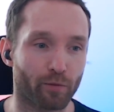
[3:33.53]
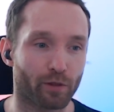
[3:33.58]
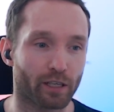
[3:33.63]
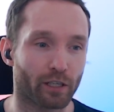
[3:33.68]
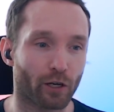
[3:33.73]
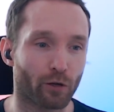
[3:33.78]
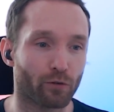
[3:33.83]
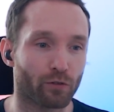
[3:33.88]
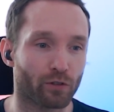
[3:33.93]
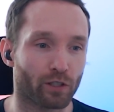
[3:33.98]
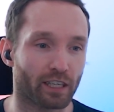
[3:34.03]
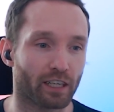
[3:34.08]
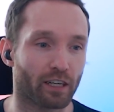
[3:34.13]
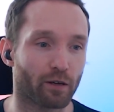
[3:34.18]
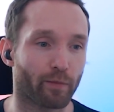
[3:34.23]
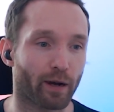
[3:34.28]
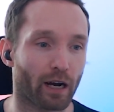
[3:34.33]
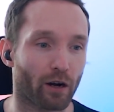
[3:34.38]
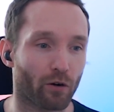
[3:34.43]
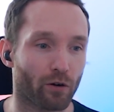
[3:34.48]
they don't think
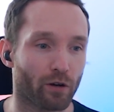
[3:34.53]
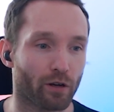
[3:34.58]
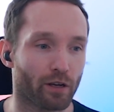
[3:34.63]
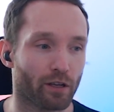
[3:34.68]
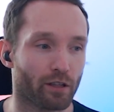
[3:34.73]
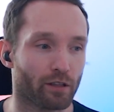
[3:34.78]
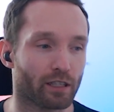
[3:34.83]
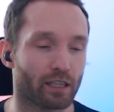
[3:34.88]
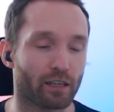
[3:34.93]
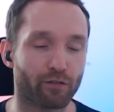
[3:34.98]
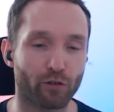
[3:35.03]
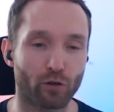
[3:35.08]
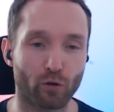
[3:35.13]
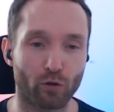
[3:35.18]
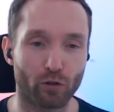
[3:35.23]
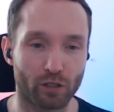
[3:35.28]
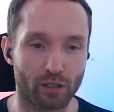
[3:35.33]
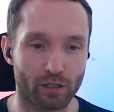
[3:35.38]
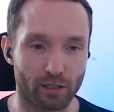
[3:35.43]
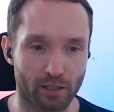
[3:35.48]
about the different
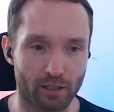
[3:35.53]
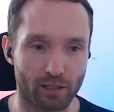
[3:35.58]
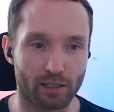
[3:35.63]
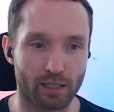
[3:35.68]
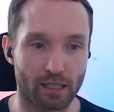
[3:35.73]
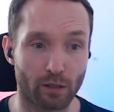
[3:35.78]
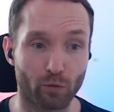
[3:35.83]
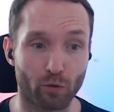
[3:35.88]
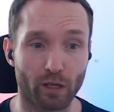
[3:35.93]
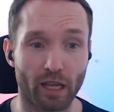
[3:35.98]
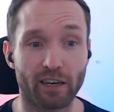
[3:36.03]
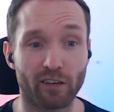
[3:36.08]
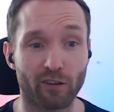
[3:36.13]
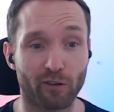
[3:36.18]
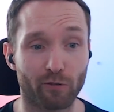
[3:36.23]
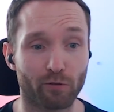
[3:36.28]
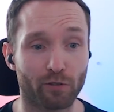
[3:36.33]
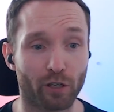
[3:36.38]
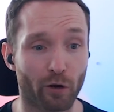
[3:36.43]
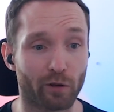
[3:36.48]
audiences that will end
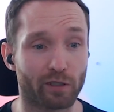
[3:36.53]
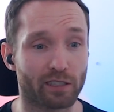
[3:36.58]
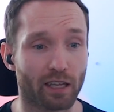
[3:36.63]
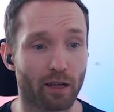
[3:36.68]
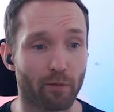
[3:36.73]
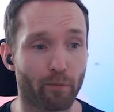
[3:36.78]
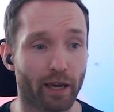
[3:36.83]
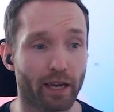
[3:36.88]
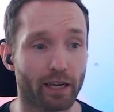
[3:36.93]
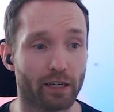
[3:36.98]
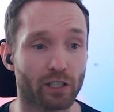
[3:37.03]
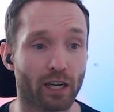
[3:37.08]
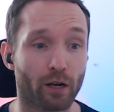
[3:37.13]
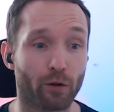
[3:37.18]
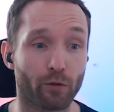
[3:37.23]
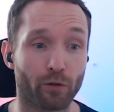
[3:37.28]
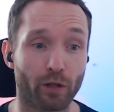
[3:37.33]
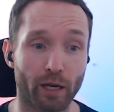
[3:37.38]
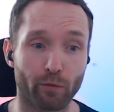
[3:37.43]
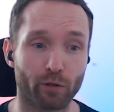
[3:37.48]
up going to that page, how
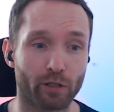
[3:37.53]
they will